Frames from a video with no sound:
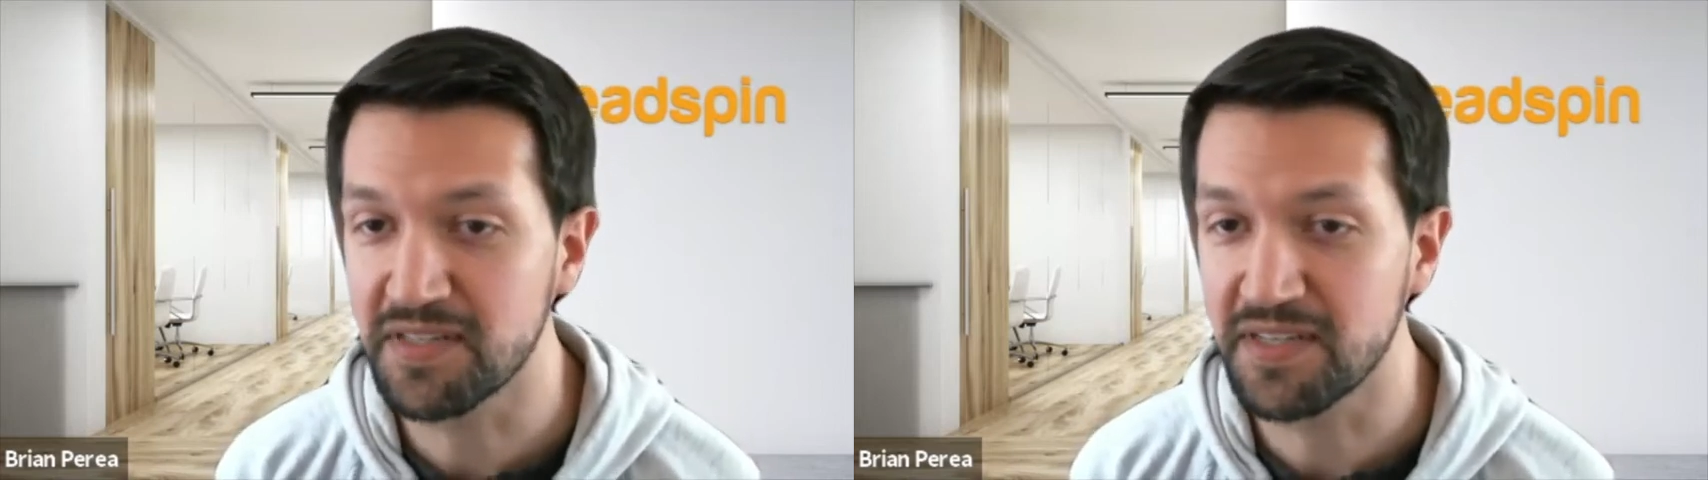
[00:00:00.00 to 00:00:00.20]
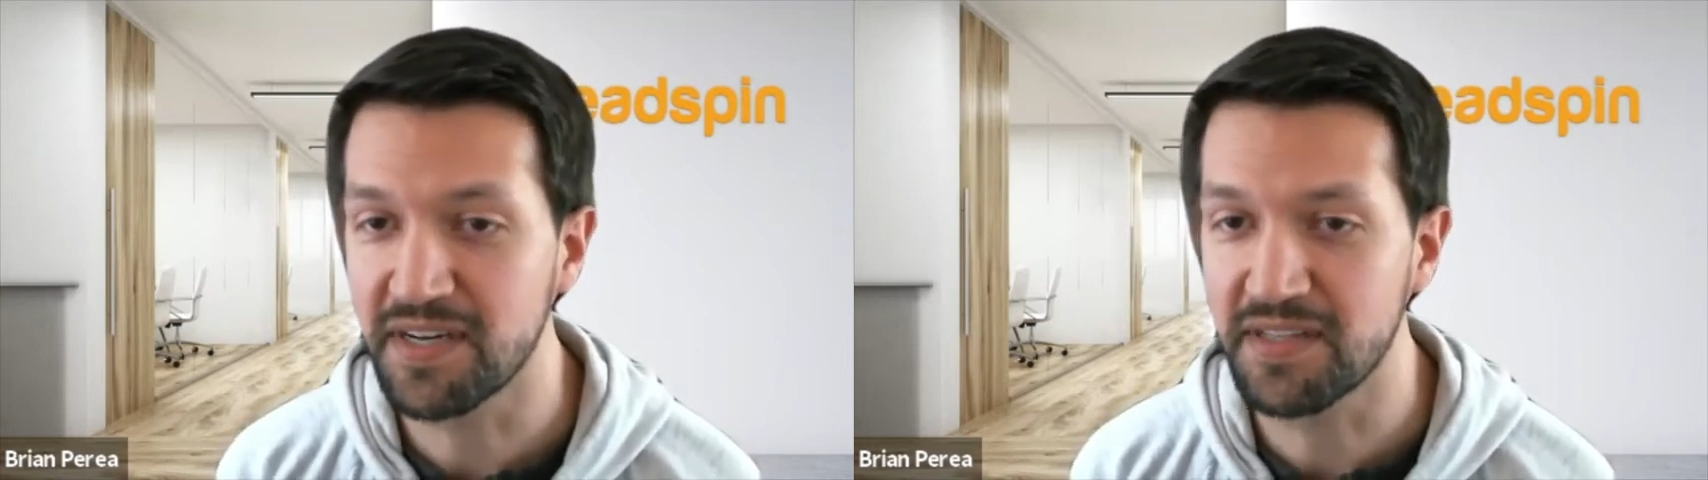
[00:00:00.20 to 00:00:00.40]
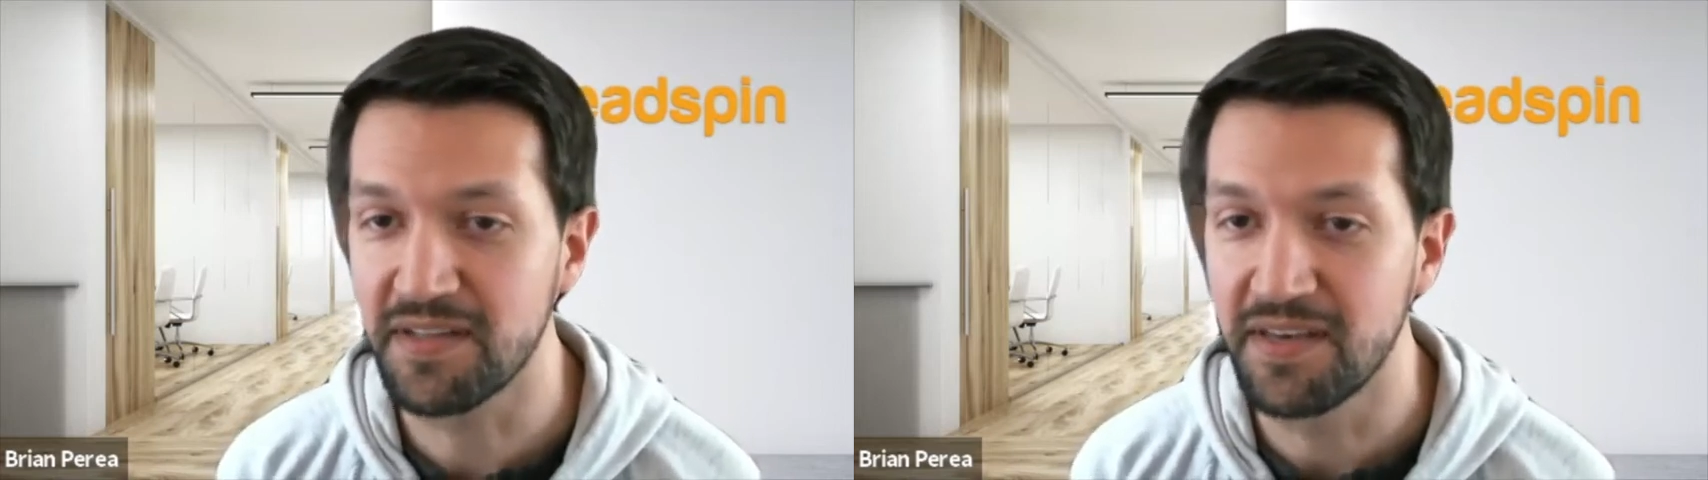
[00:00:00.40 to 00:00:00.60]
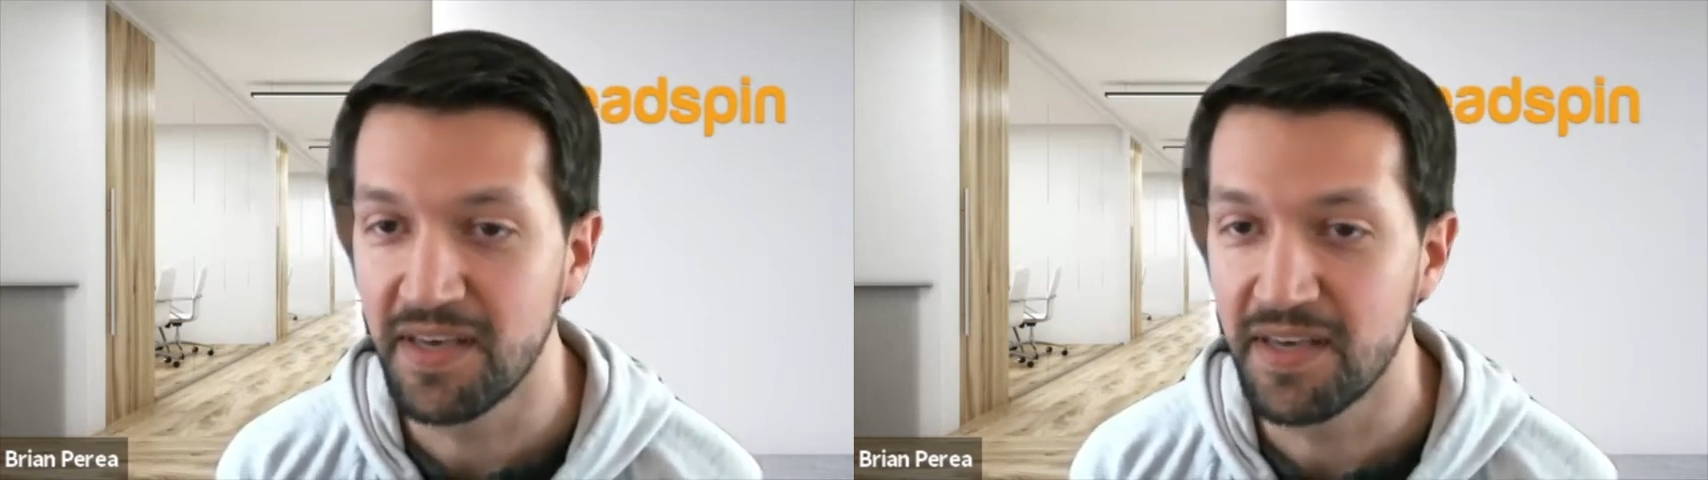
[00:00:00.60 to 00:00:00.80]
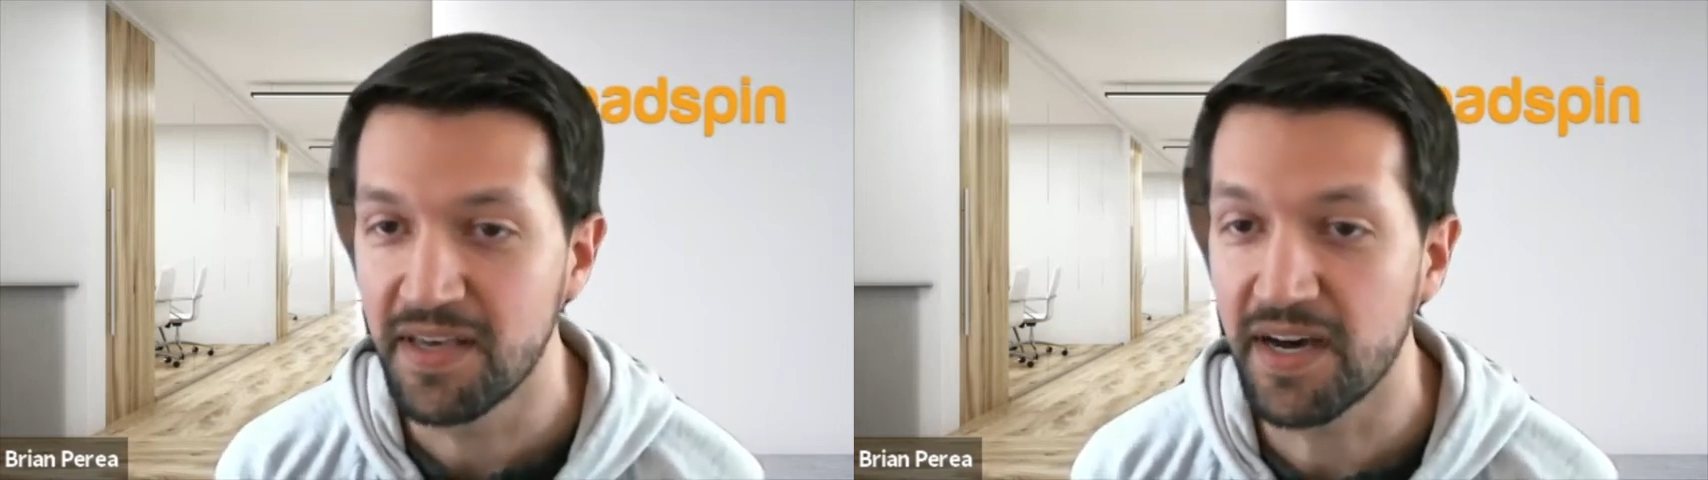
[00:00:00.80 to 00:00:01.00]
done
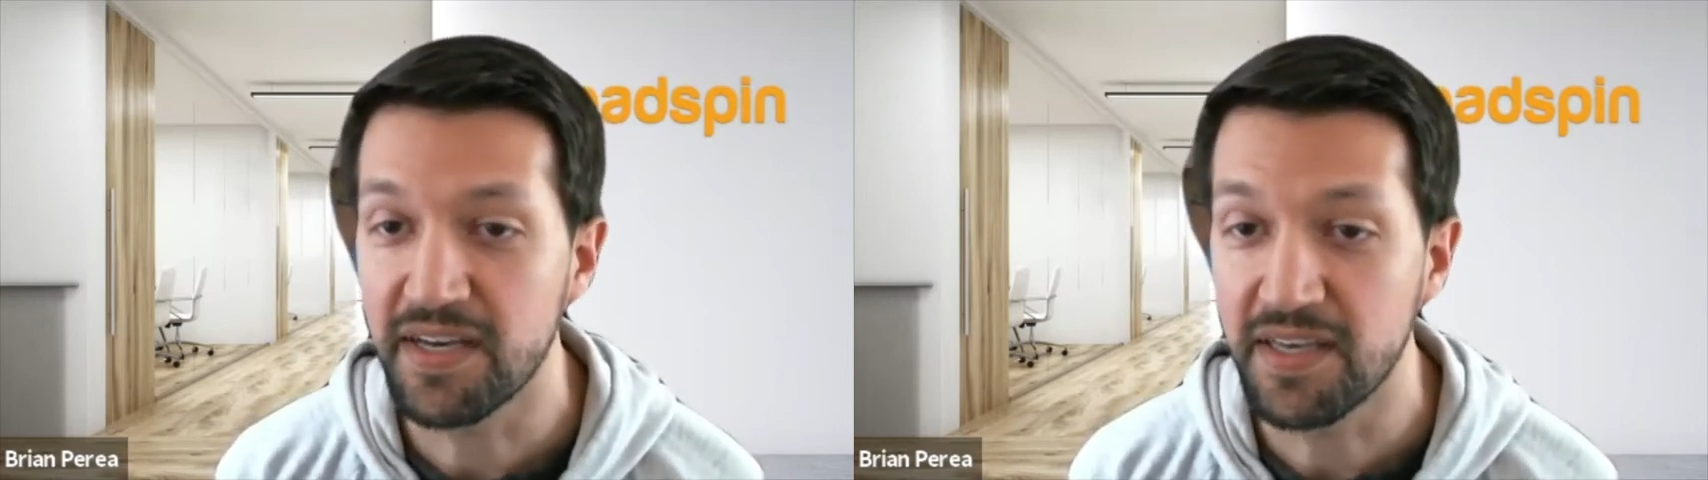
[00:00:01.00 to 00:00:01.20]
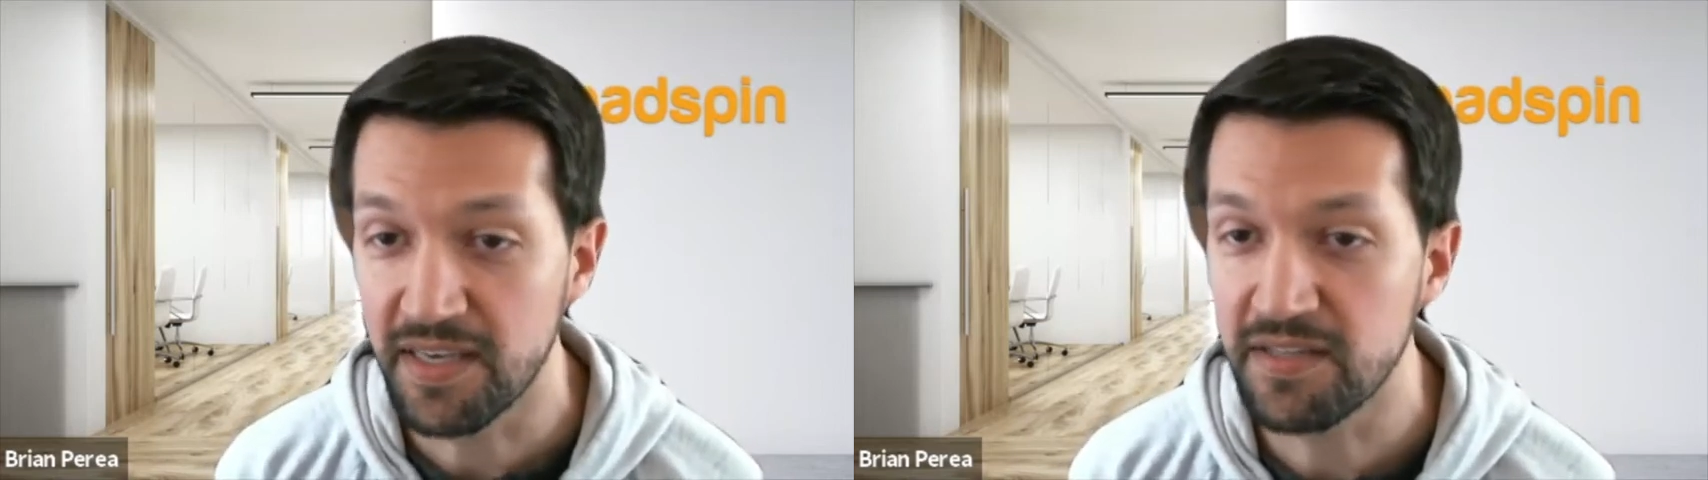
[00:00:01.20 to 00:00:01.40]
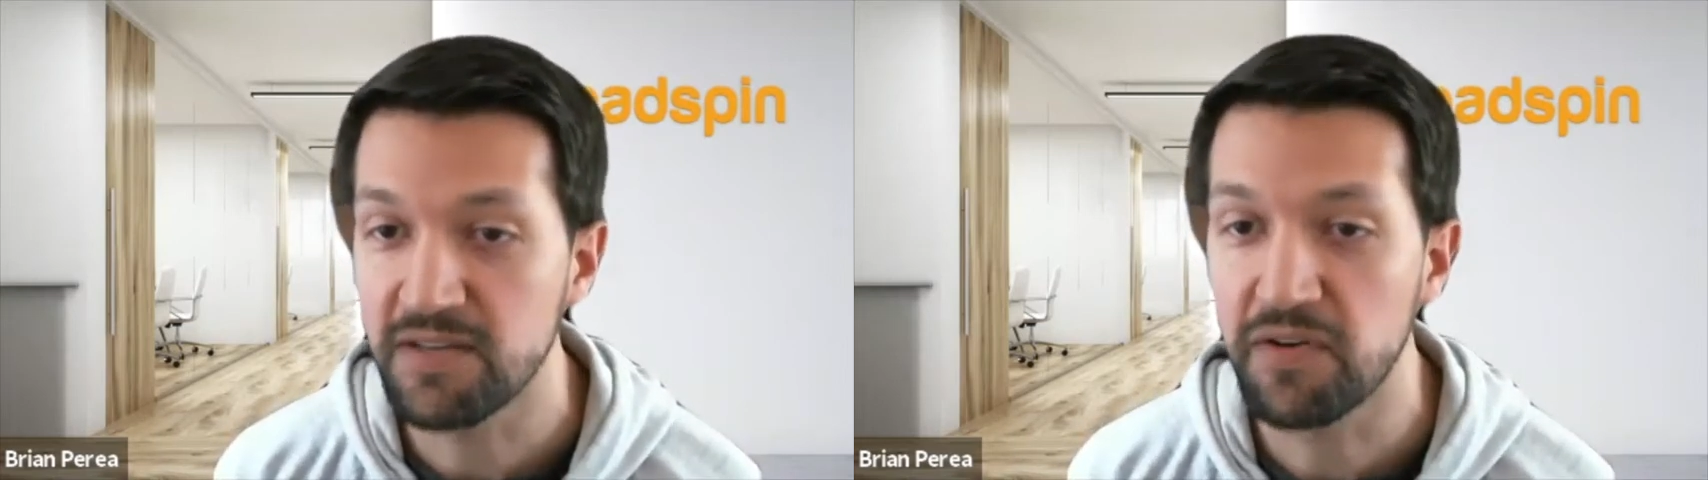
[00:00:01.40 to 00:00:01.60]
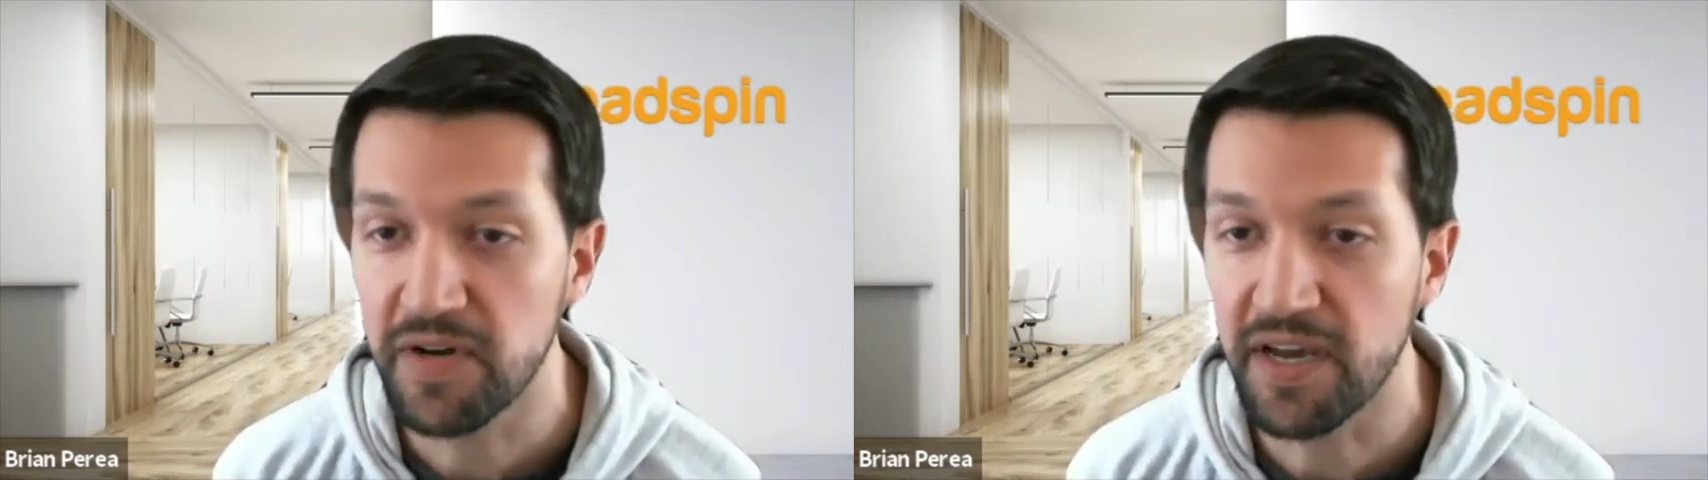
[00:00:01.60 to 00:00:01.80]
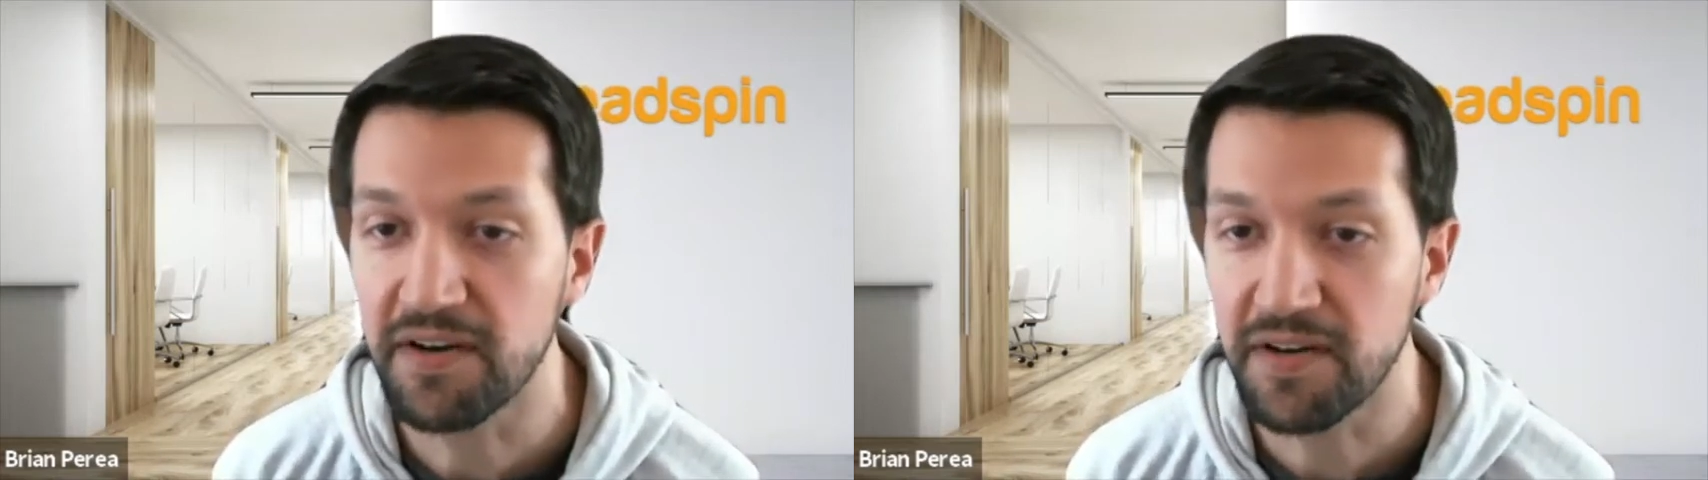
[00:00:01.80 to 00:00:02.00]
in
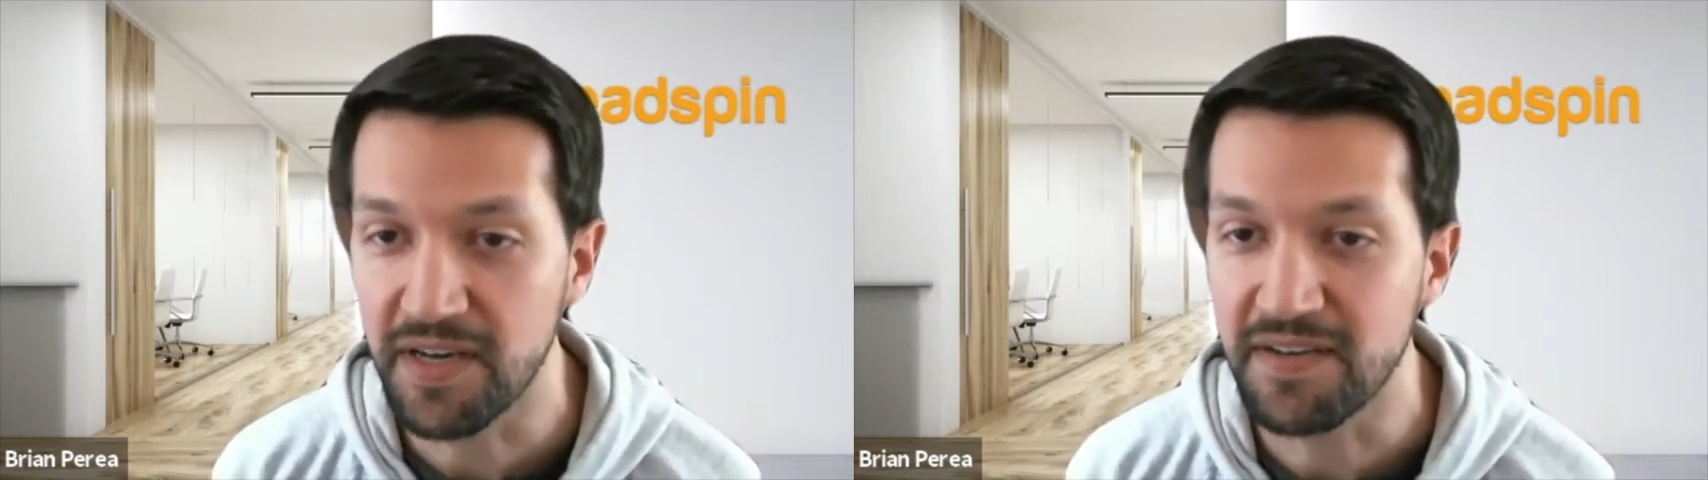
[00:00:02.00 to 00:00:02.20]
your area.